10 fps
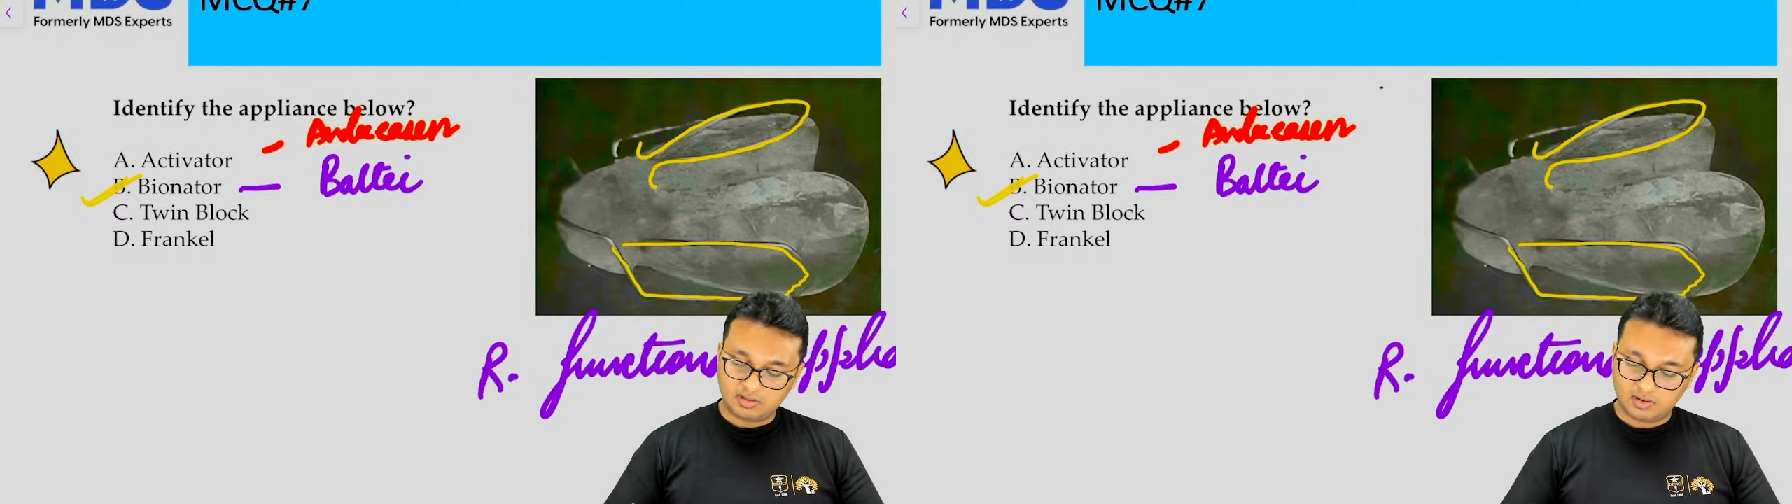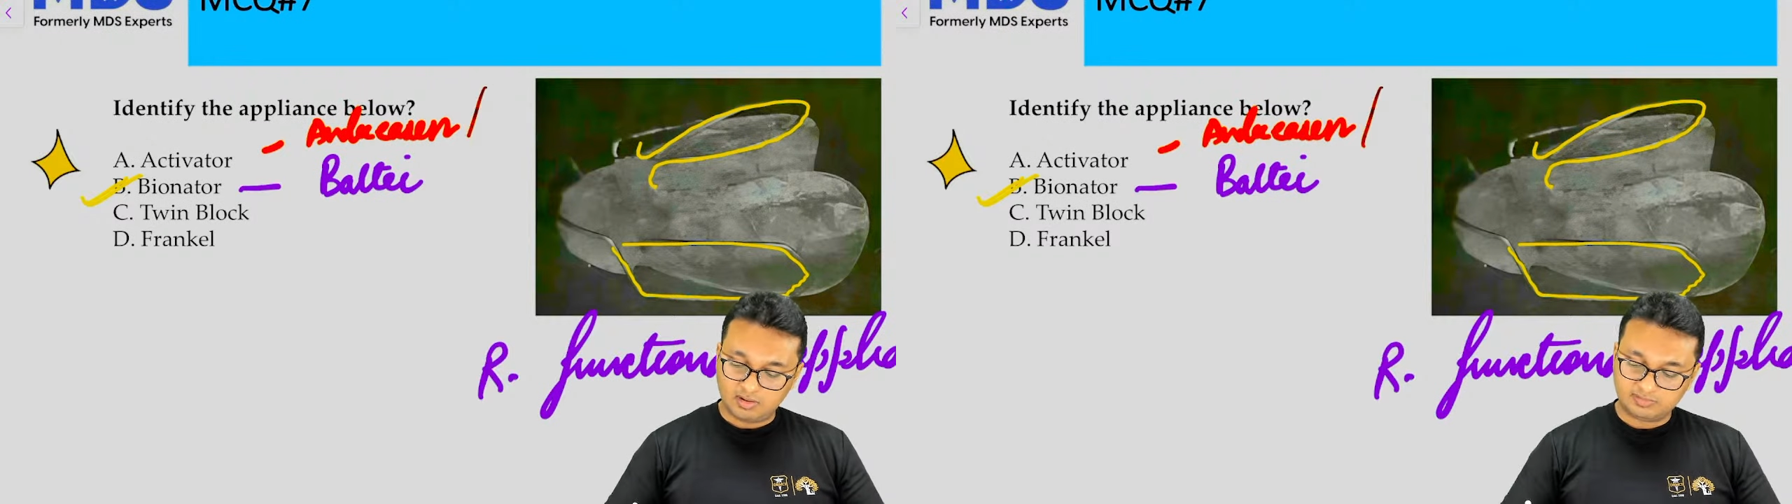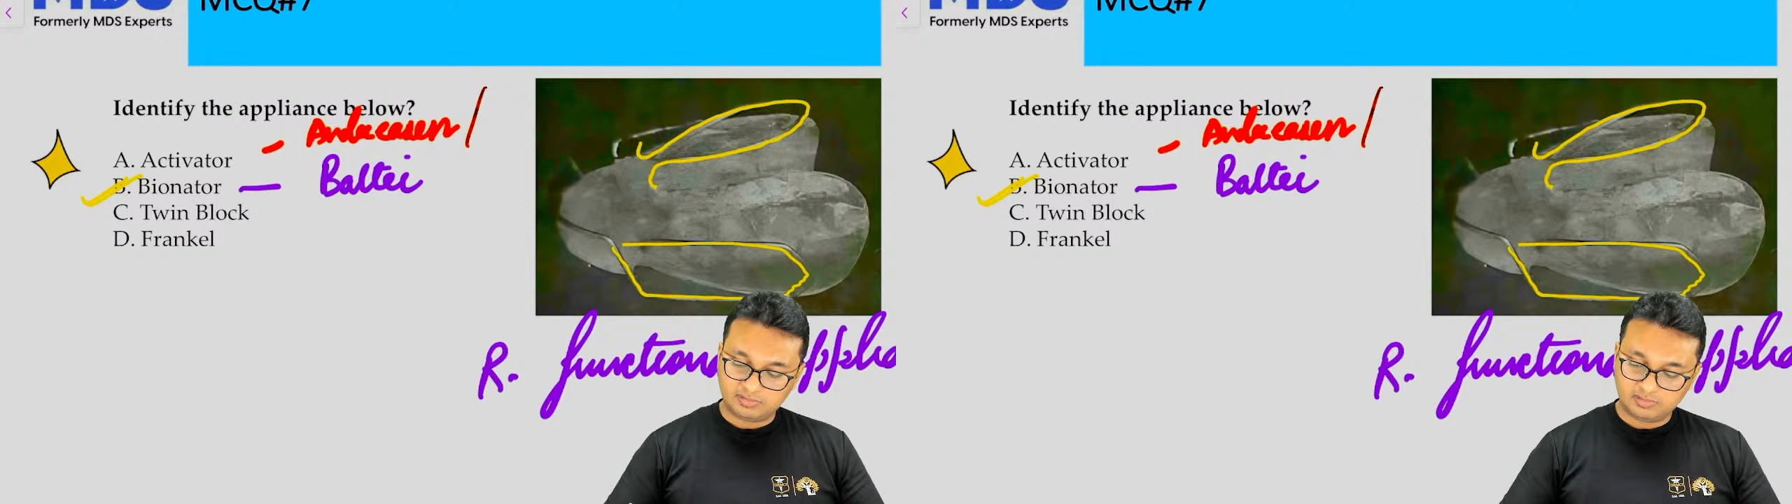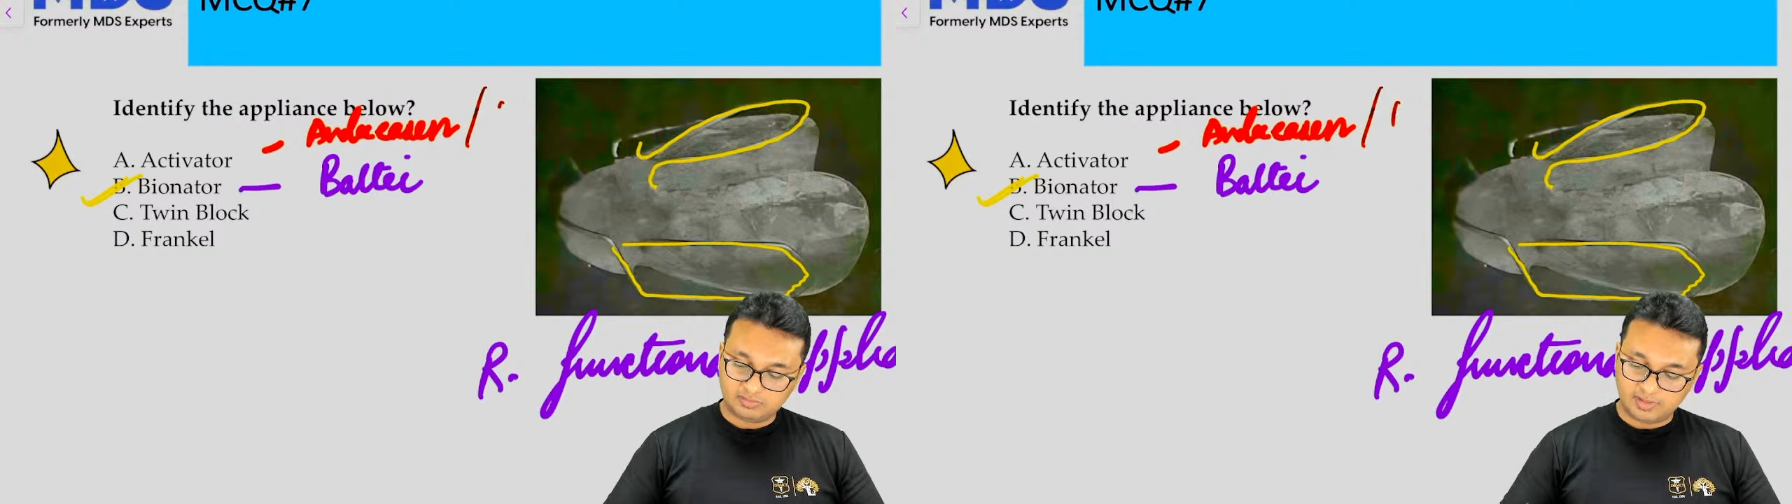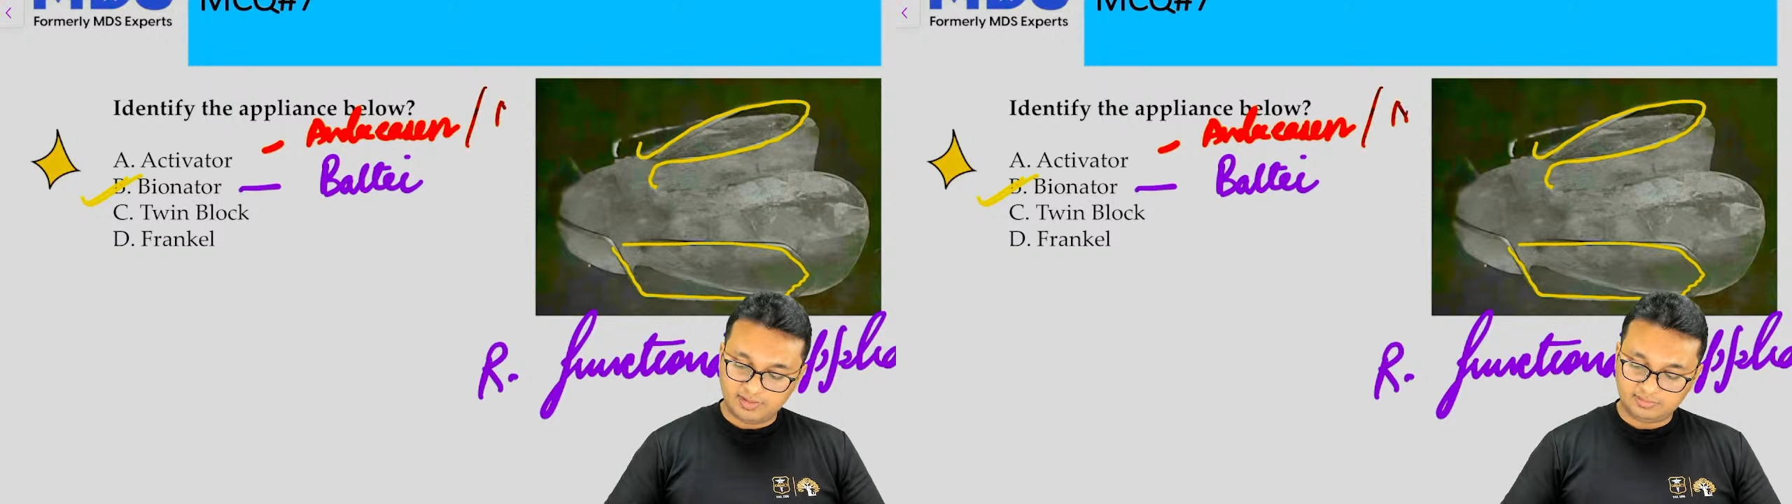also
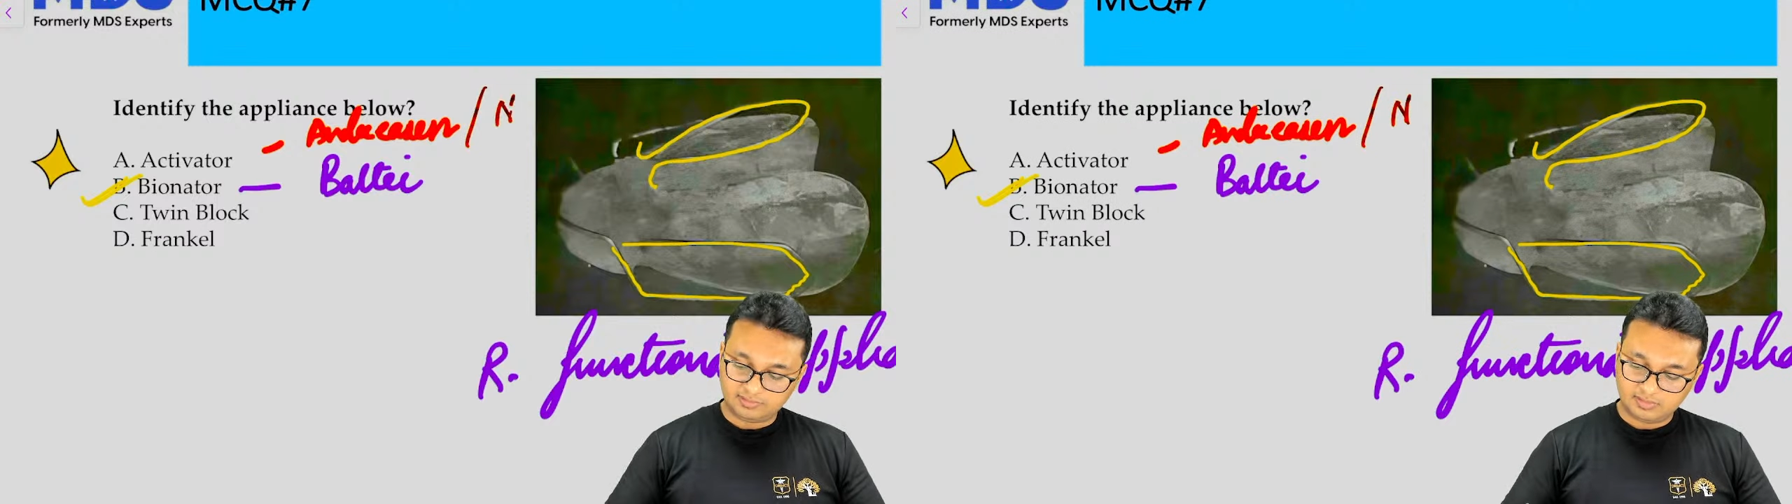known as